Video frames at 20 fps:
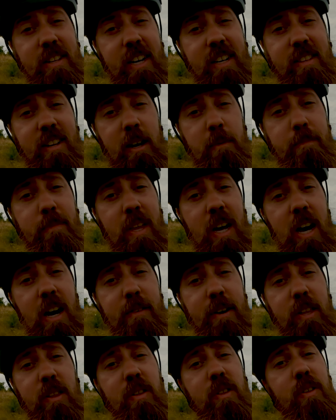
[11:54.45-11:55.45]
next time,
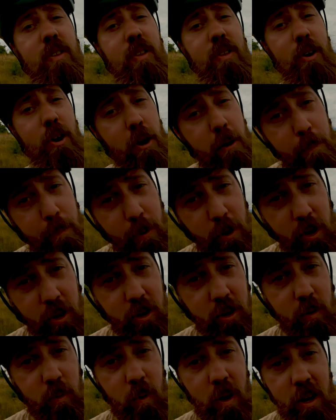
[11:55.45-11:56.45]
have a super
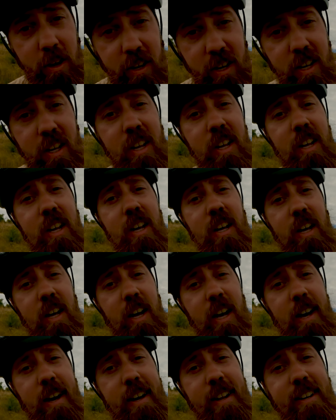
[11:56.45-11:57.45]
good one,
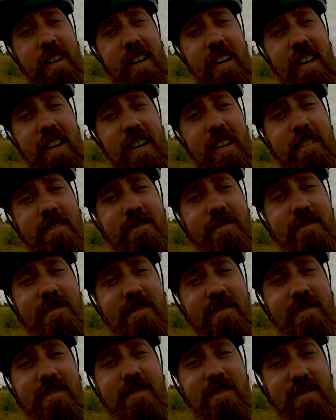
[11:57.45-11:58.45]
and
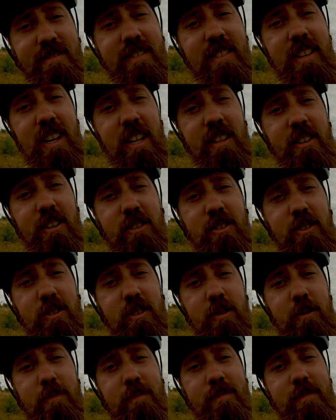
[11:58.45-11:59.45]
I'll talk to you
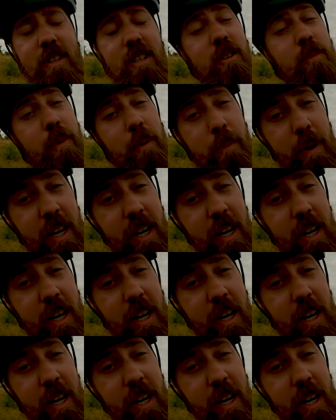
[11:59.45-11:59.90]
soon. This has been